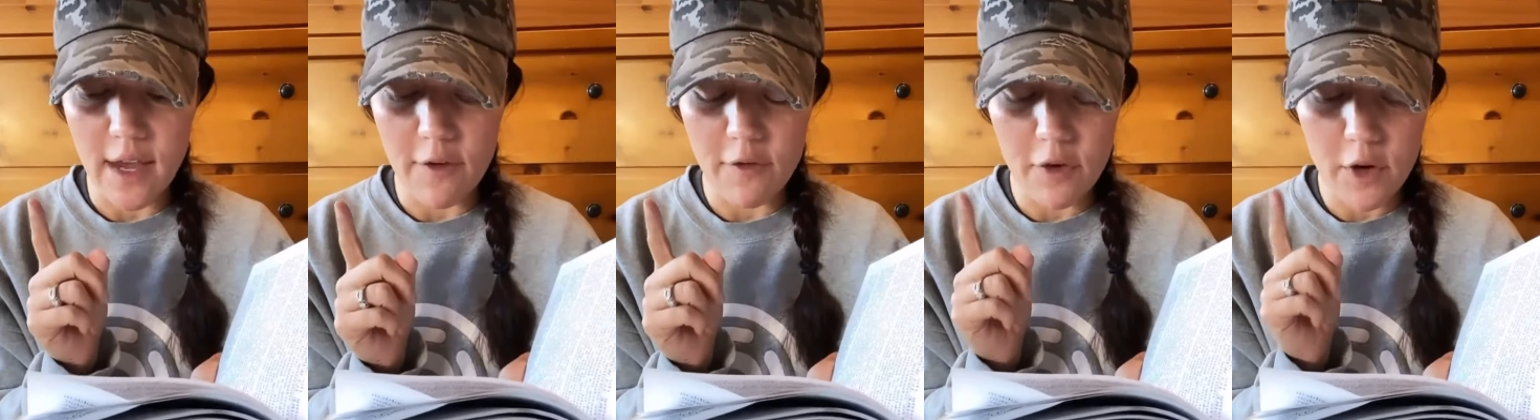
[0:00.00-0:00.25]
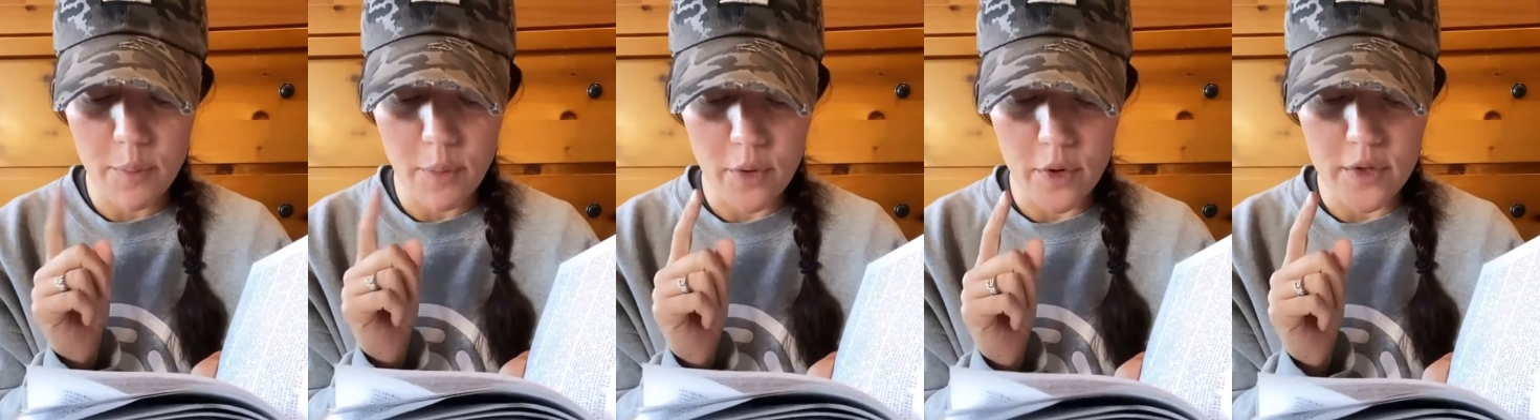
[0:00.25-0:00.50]

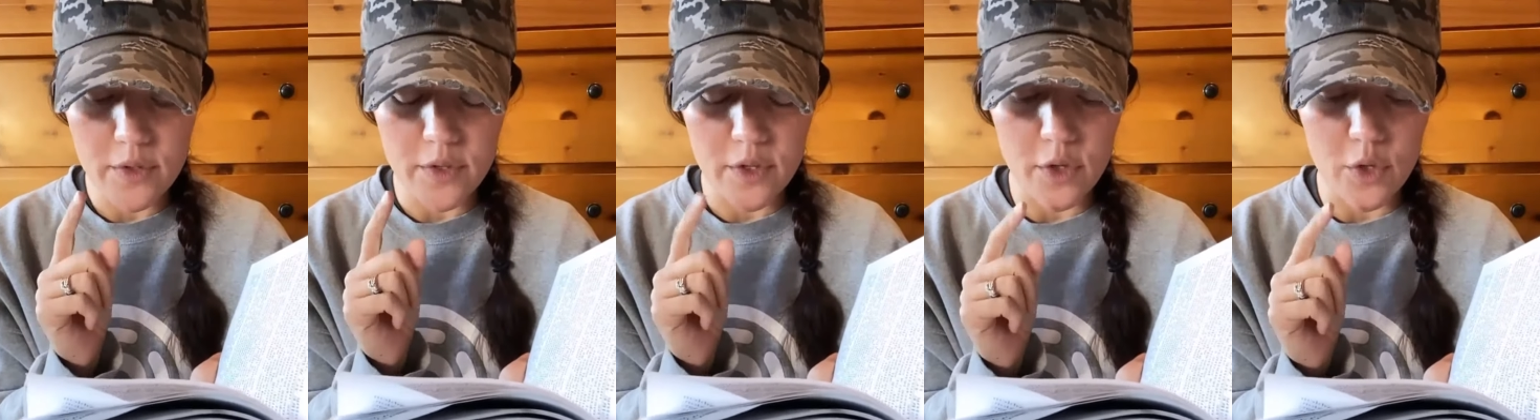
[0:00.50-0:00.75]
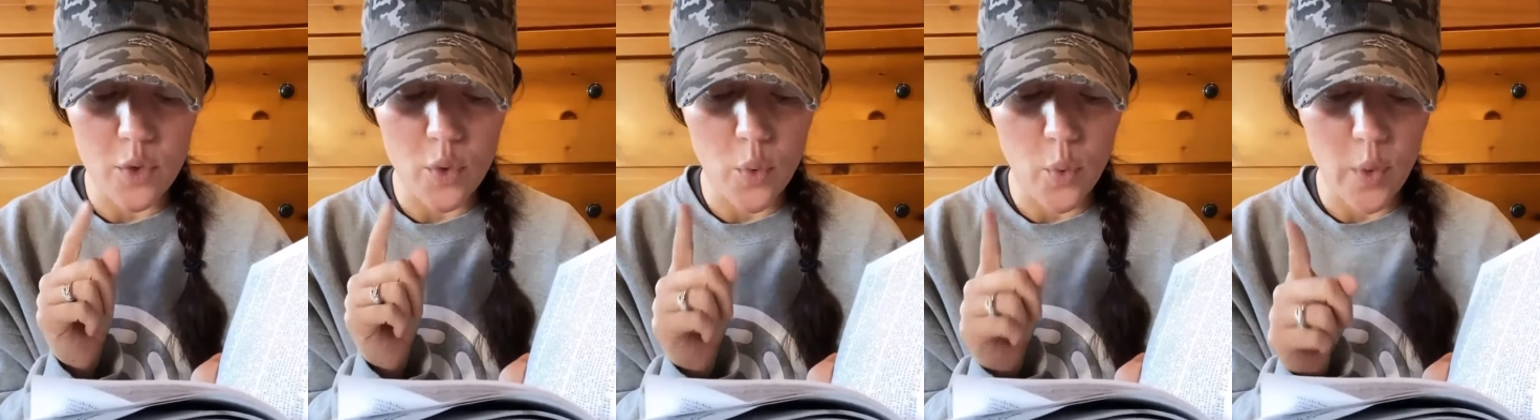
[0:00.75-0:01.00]
Every
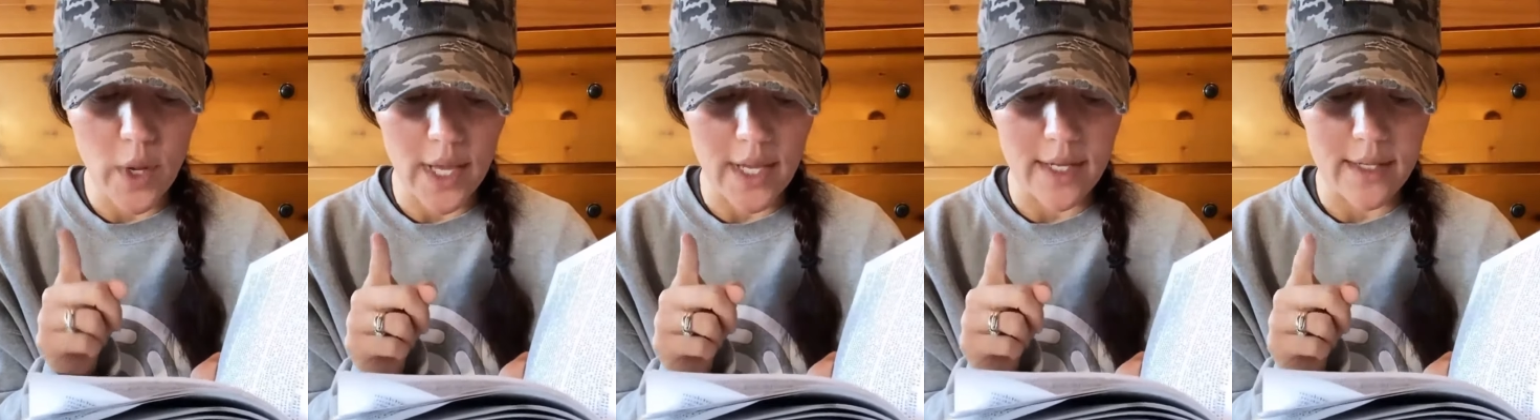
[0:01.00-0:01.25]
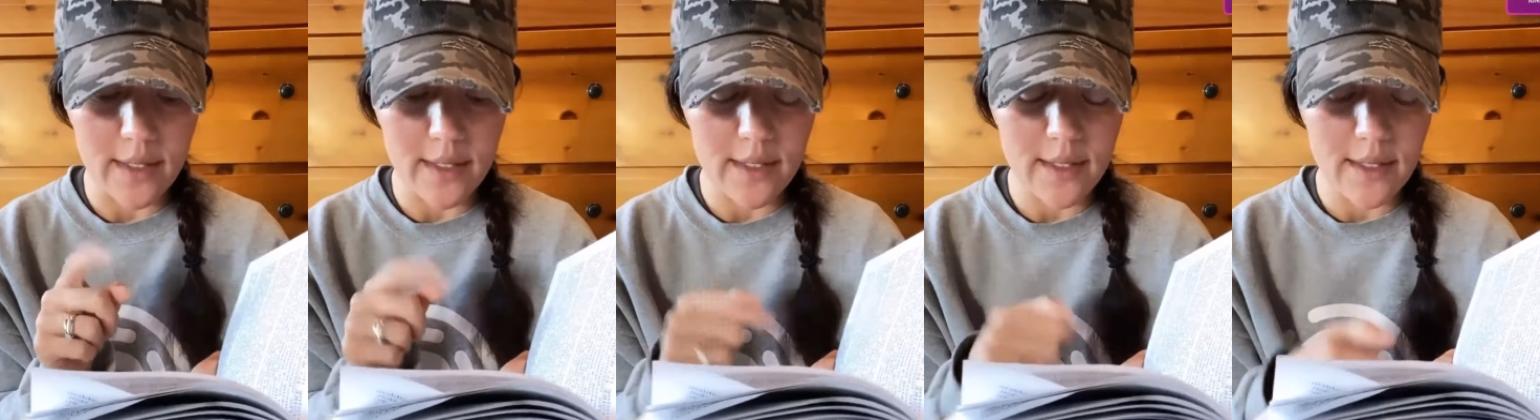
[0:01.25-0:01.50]
person who
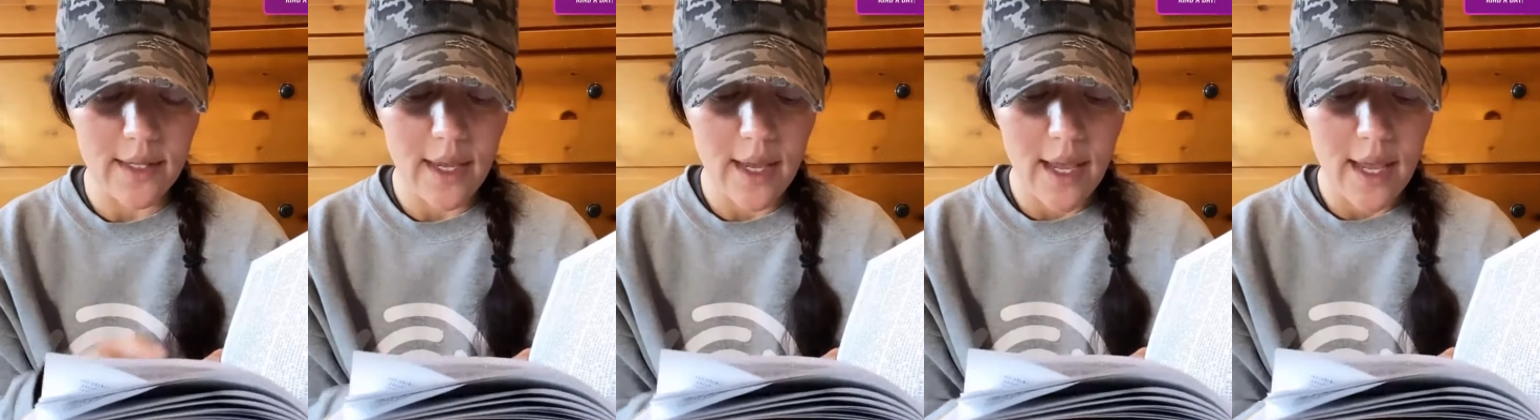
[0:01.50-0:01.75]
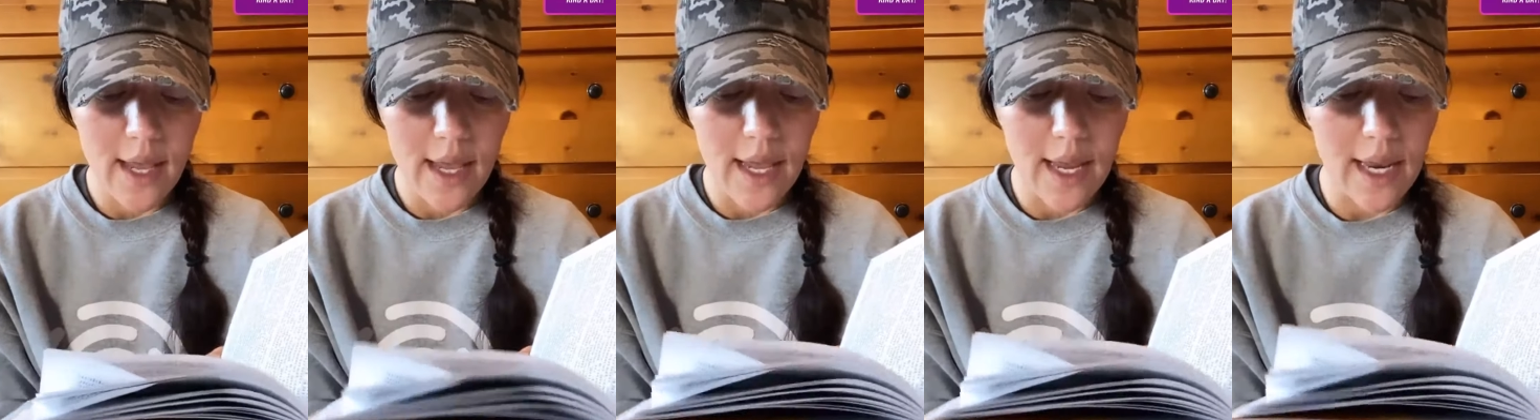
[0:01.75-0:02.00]
wins
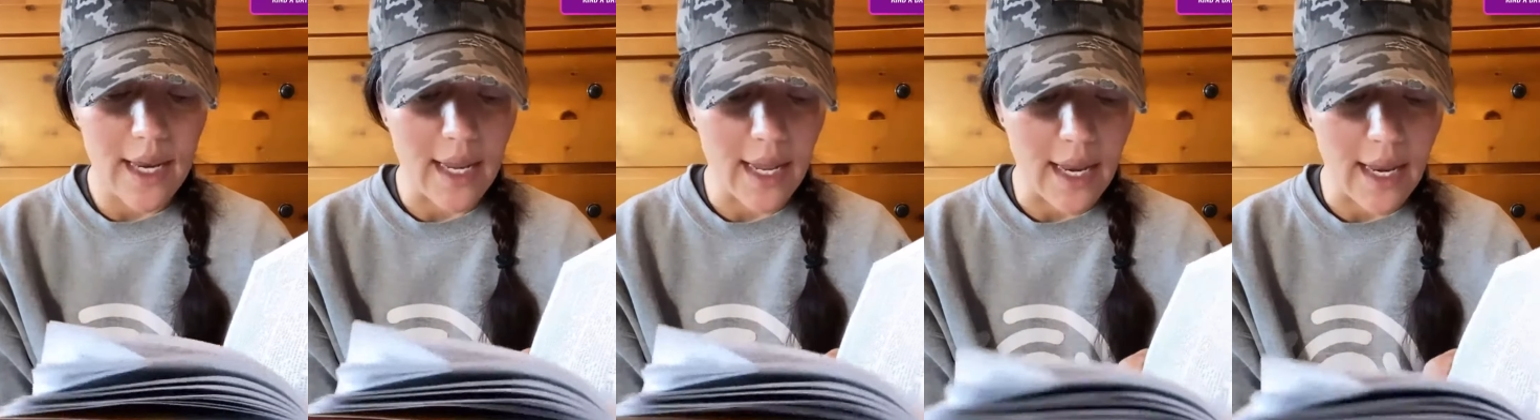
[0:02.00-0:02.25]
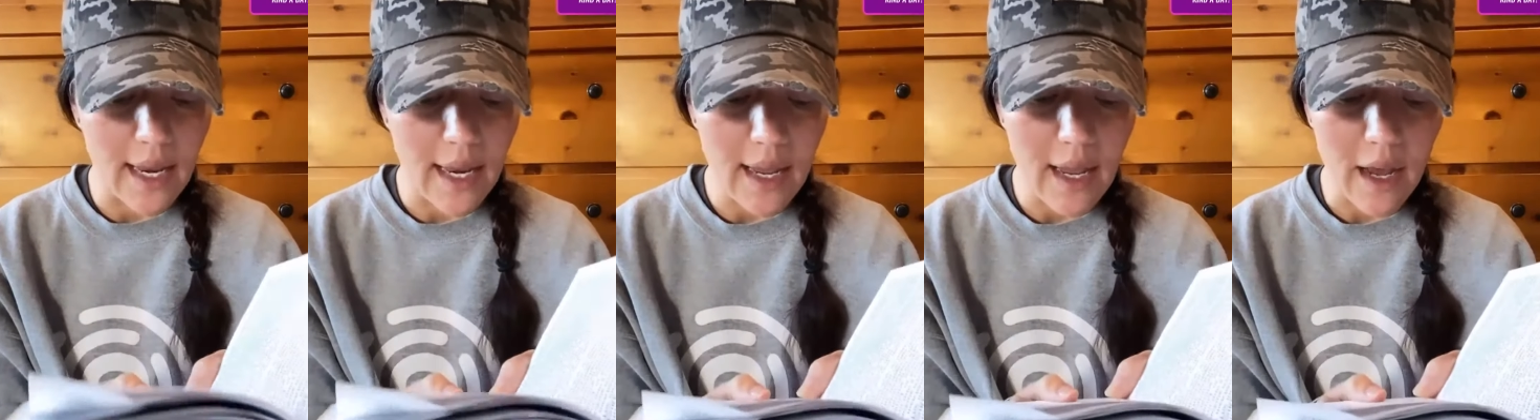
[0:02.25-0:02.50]
in
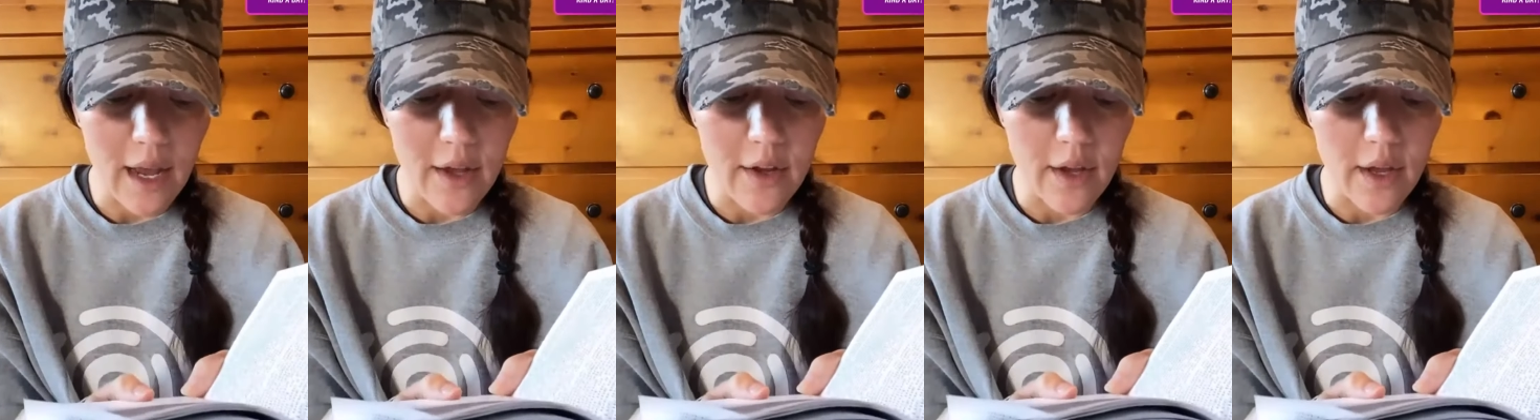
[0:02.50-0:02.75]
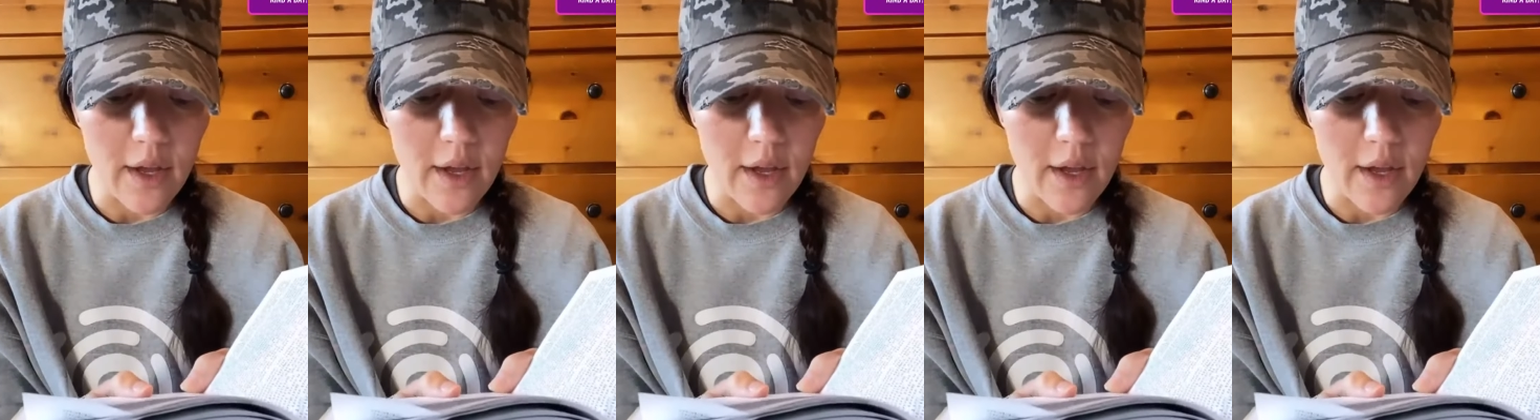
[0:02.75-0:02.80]
any,